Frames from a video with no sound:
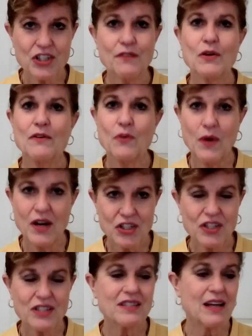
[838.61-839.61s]
If you have
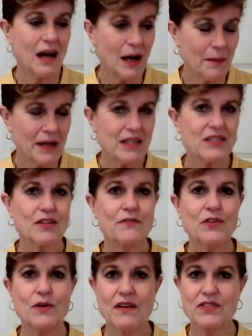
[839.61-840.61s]
questions, comments, if
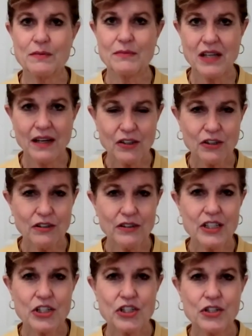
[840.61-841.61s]
you have some technical
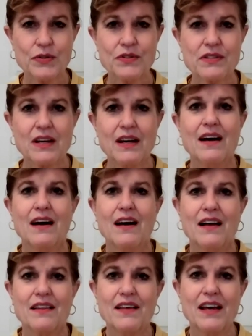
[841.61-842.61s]
issues
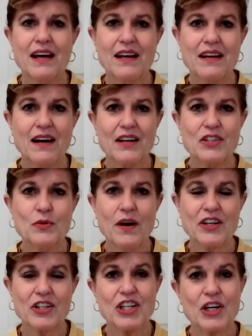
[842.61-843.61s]
that you
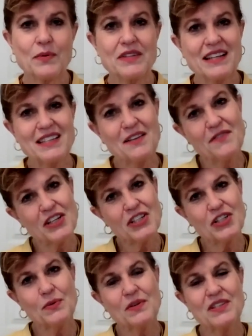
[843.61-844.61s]
want to share with Nancy
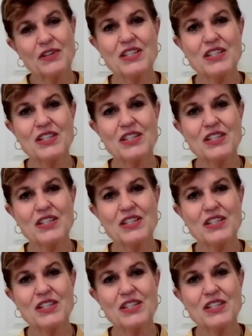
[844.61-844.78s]
Fish, who is our